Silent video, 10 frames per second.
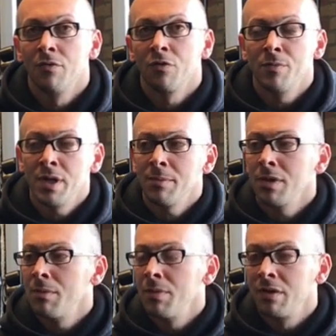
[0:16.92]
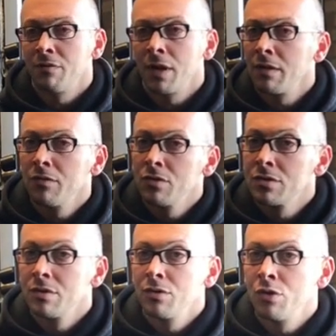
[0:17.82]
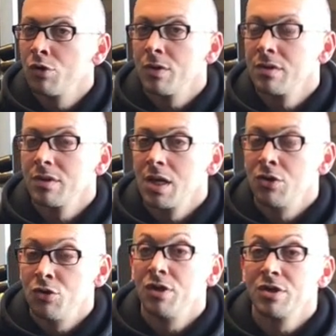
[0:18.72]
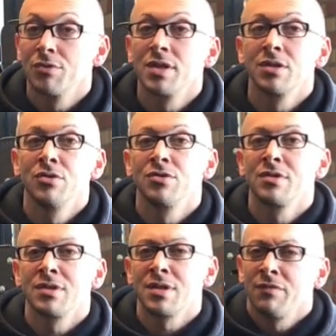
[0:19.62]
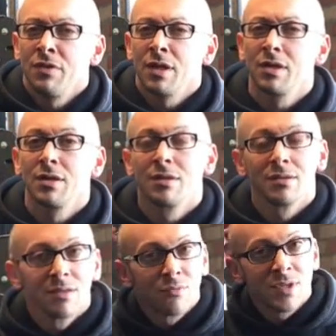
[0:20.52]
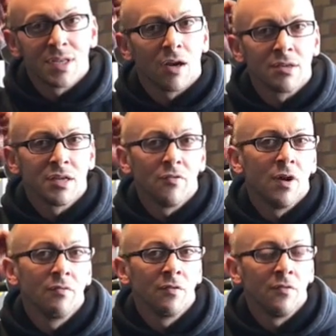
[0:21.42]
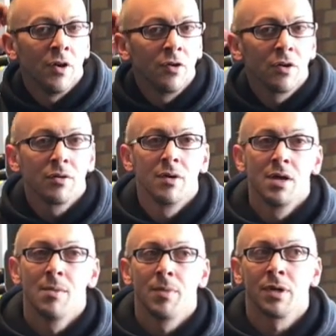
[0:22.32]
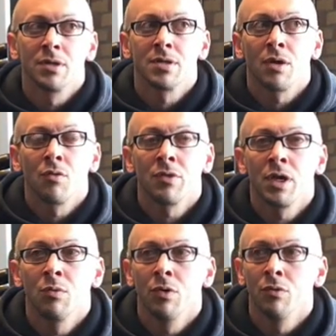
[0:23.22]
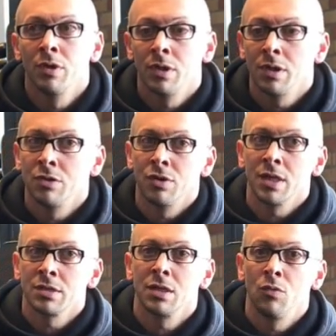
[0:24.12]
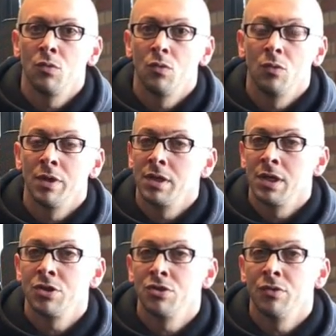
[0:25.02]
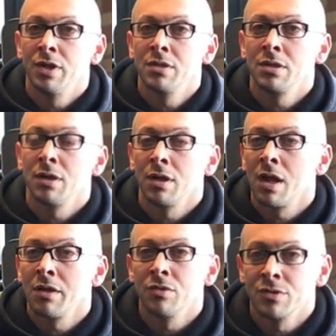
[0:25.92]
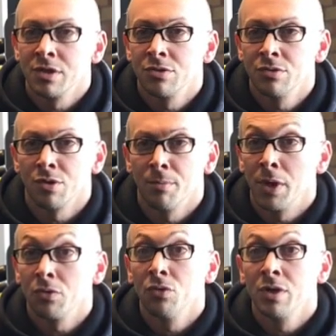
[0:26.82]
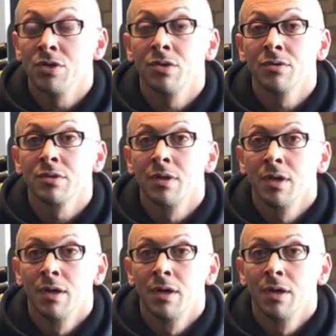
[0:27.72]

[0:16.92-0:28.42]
For me, I'm not a big fan of New Year's resolutions because I feel like we set ourselves up for failure because I don't think we're really addressing what the issue is, and a lot of those issues are mental issues.